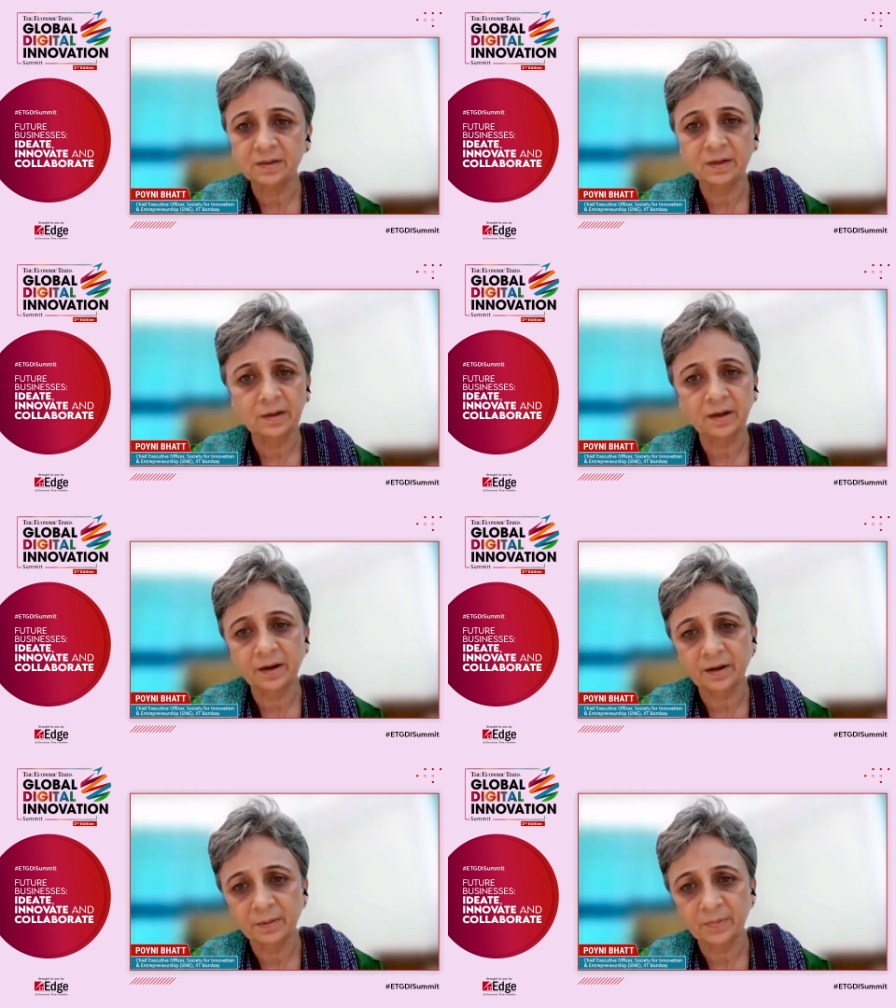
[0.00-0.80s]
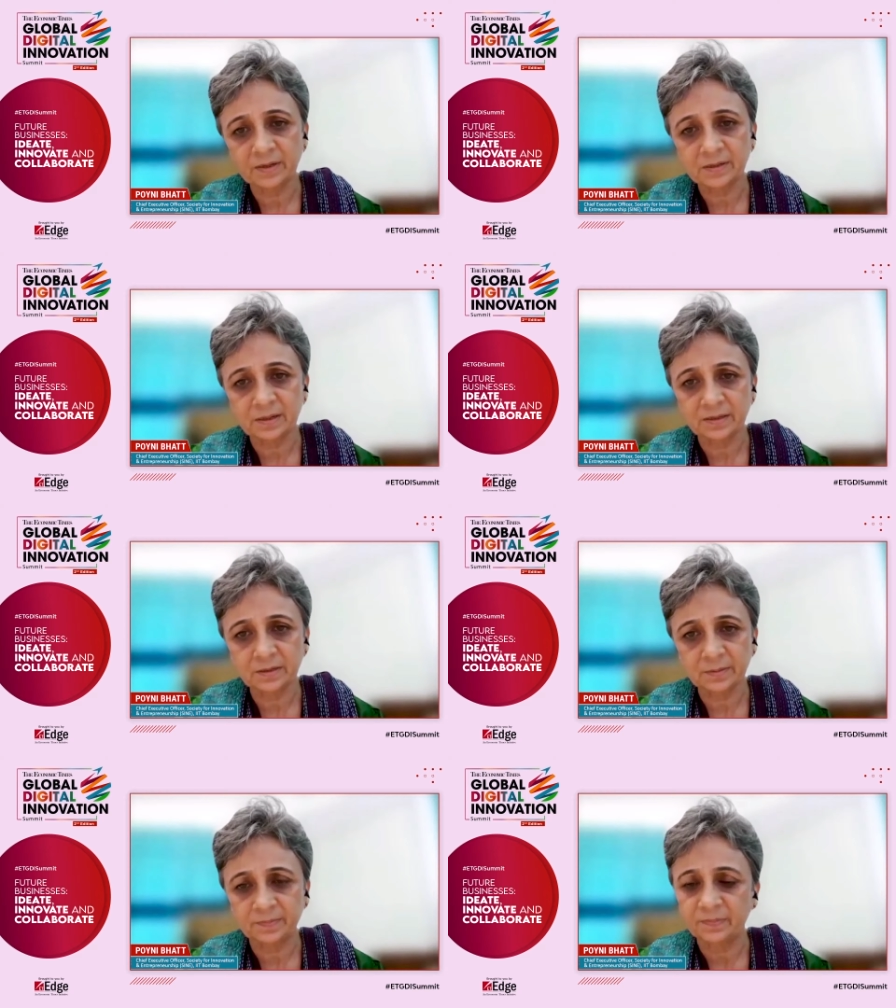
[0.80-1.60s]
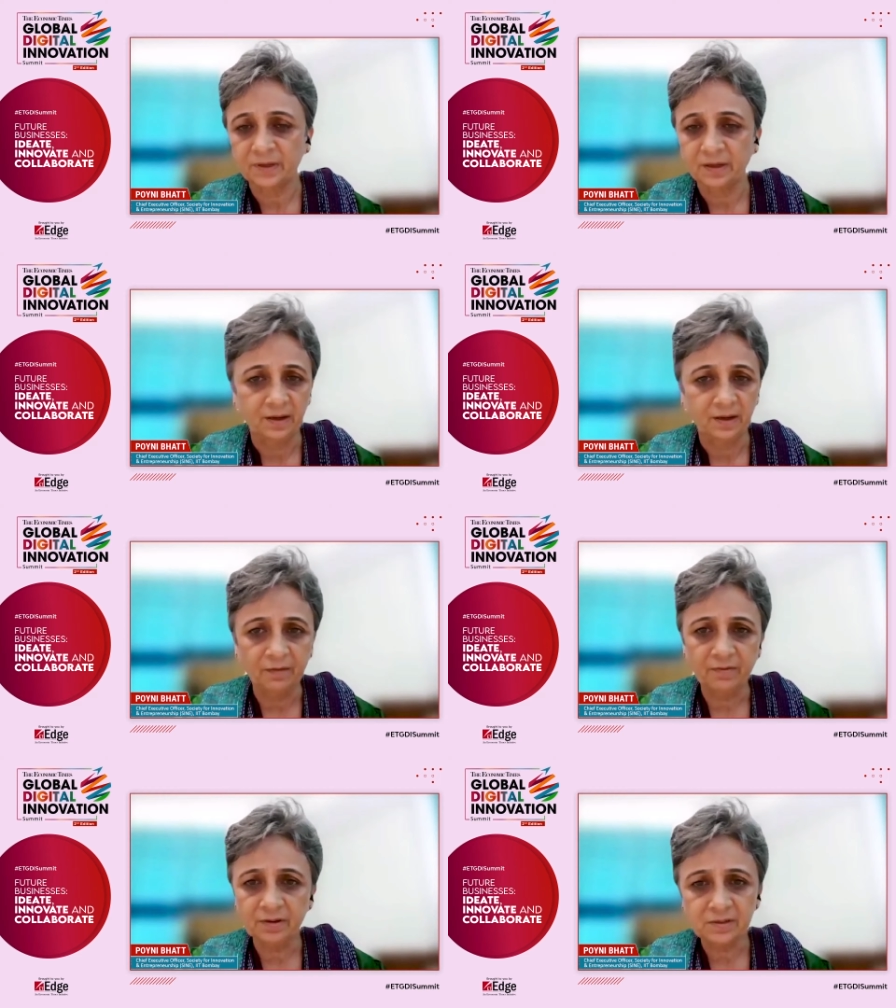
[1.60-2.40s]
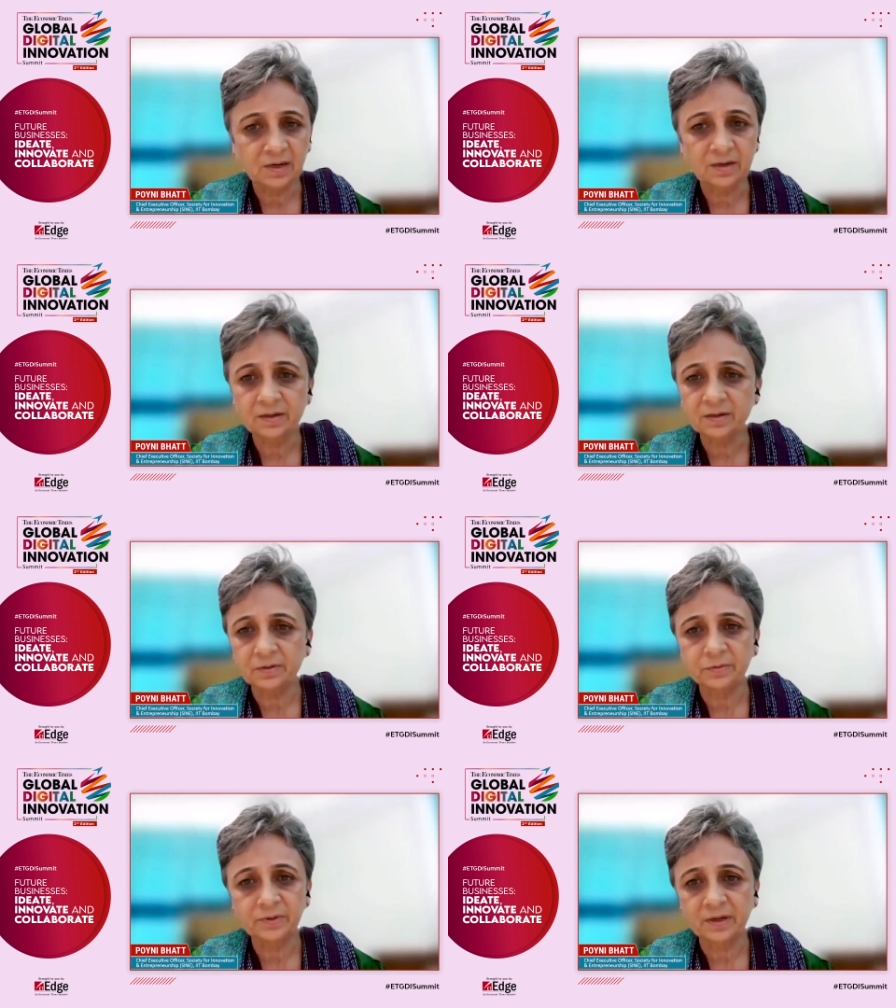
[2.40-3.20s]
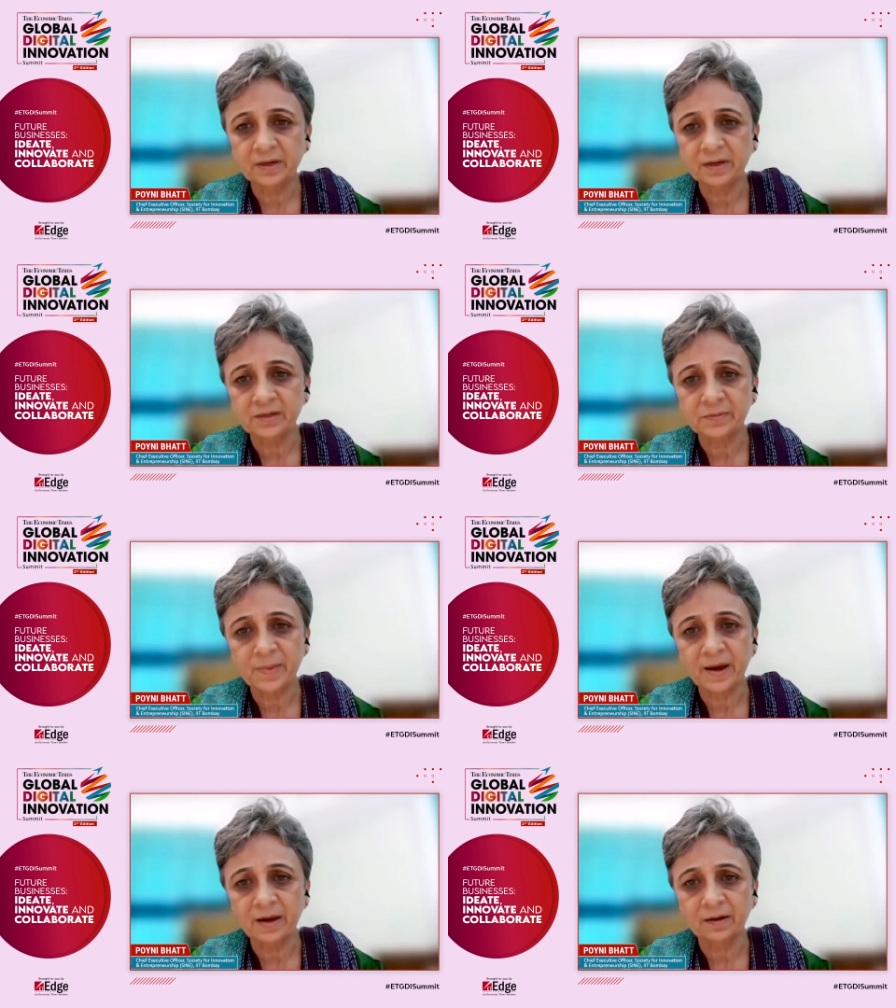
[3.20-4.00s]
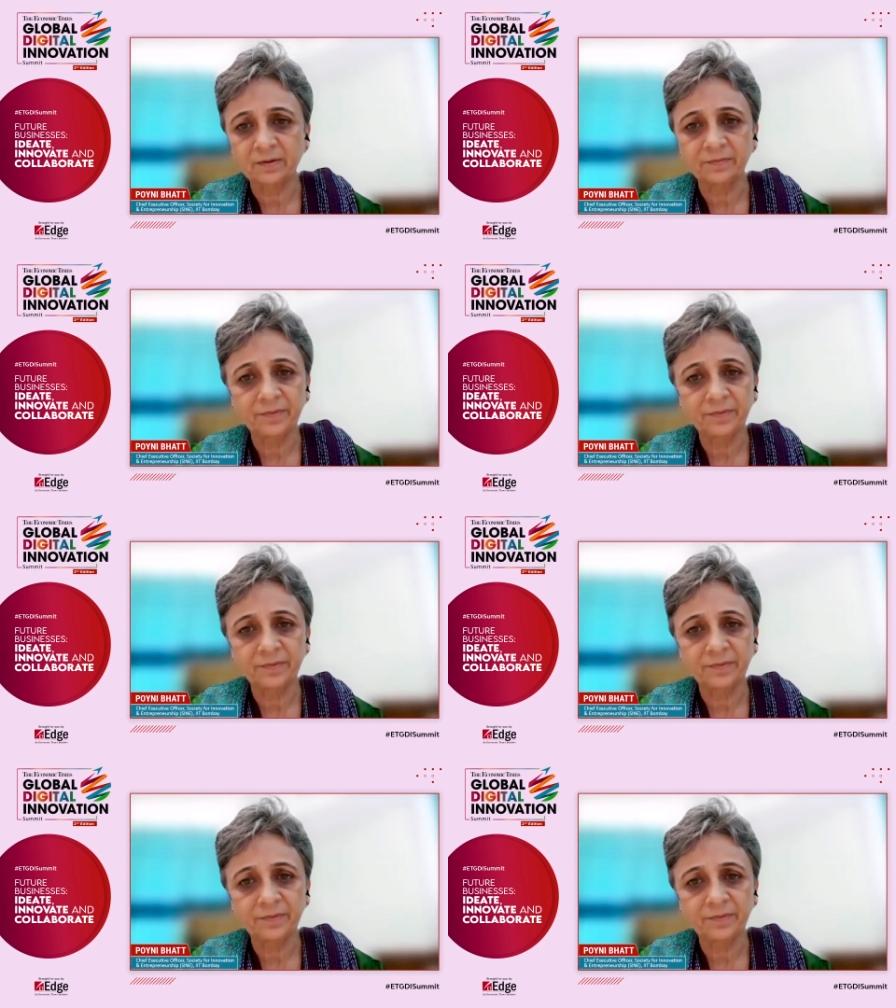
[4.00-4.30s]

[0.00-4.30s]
in an academic setup. Having started two decades back,